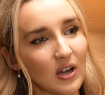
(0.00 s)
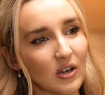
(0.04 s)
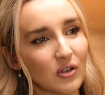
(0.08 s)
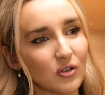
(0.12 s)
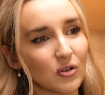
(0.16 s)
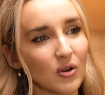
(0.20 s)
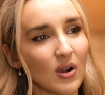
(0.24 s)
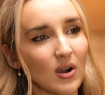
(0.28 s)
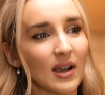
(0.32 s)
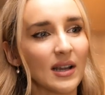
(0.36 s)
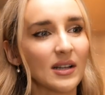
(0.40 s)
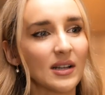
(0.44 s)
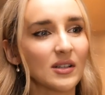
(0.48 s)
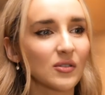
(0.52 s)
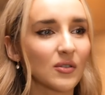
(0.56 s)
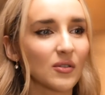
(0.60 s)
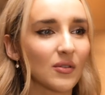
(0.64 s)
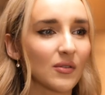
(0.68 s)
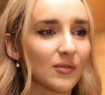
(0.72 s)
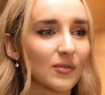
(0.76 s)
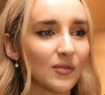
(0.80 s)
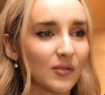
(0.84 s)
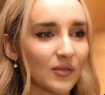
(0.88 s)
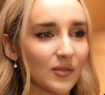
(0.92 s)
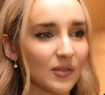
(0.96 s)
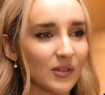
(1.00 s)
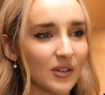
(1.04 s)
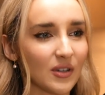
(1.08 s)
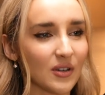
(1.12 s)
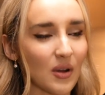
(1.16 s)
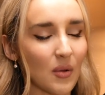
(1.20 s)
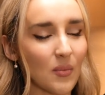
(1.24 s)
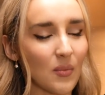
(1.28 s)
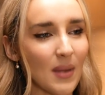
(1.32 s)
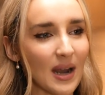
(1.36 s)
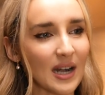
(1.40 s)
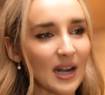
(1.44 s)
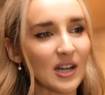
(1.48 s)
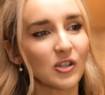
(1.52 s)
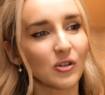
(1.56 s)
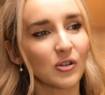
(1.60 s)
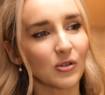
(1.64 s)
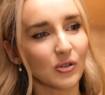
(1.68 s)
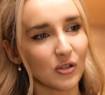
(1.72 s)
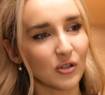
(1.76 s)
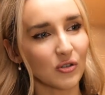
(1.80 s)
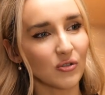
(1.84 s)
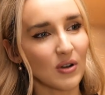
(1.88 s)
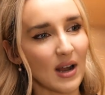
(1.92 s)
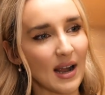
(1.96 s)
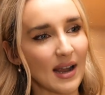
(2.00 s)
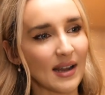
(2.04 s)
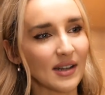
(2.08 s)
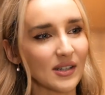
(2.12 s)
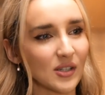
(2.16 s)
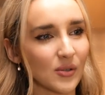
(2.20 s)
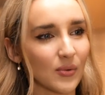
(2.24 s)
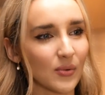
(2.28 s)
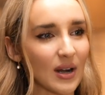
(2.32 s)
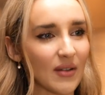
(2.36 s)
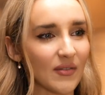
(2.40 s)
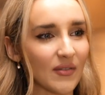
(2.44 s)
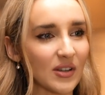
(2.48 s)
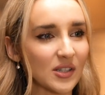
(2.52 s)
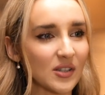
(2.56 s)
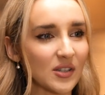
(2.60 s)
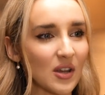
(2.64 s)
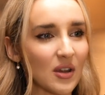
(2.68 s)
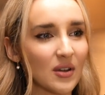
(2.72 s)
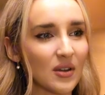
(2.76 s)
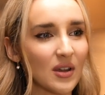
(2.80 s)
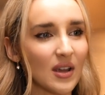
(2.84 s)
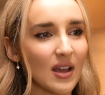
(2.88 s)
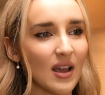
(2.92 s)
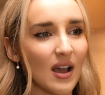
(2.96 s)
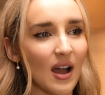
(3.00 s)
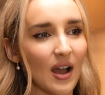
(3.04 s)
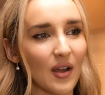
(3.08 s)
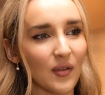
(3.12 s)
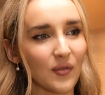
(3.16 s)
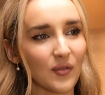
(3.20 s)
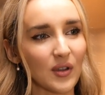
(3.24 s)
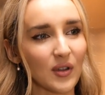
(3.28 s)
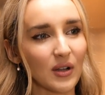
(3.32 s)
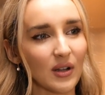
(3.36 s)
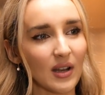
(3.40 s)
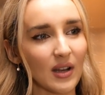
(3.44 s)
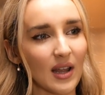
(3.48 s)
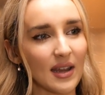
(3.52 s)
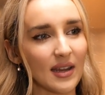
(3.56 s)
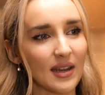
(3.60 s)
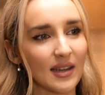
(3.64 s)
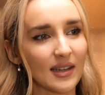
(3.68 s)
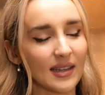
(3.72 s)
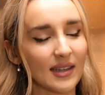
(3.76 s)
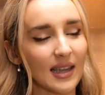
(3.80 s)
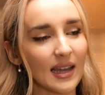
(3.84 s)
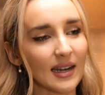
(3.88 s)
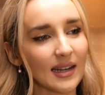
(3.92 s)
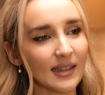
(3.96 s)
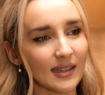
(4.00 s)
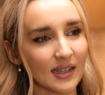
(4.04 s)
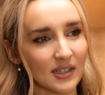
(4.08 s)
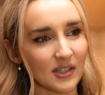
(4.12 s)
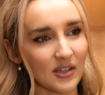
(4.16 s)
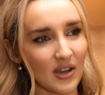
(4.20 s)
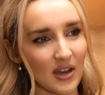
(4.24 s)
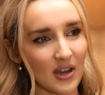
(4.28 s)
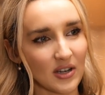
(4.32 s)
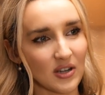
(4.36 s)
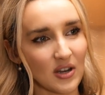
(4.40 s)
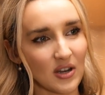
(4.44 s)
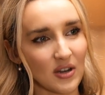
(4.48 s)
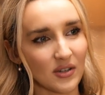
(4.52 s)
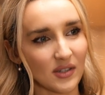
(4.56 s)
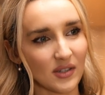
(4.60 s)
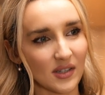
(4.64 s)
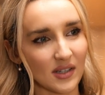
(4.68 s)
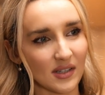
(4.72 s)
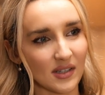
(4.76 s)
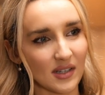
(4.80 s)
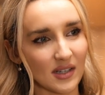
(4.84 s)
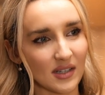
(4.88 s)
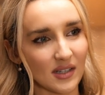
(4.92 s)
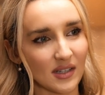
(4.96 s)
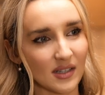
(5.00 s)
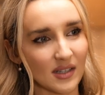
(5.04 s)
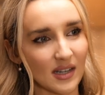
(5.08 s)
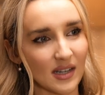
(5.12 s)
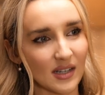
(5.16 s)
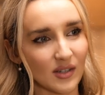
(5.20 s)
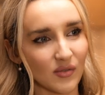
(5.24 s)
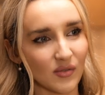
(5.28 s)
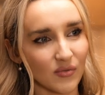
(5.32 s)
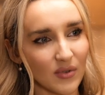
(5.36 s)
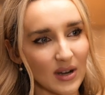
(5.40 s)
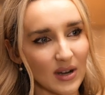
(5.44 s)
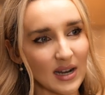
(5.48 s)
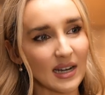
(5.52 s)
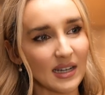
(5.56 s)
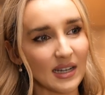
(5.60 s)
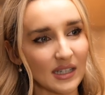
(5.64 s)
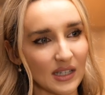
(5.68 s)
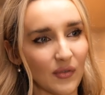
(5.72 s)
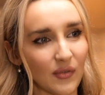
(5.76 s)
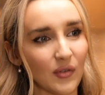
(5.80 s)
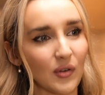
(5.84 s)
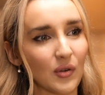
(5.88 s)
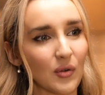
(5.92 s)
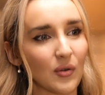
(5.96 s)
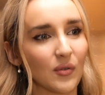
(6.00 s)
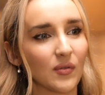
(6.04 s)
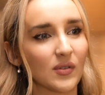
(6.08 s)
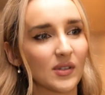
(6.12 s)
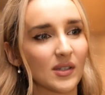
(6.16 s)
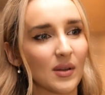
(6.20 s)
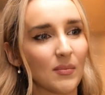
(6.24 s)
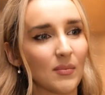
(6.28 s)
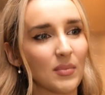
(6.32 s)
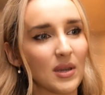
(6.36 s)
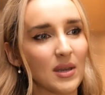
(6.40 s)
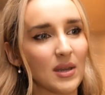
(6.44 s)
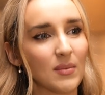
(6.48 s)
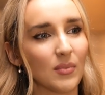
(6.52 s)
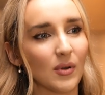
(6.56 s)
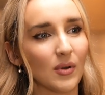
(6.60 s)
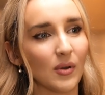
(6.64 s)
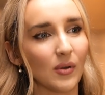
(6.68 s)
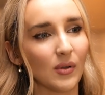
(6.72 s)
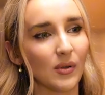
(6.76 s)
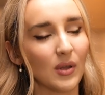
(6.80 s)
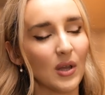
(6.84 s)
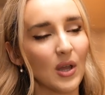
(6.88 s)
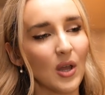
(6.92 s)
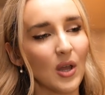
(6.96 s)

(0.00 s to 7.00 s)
try and sort of, manage your stress or whatever. So I feel like getting that diagnosis is really difficult for some people.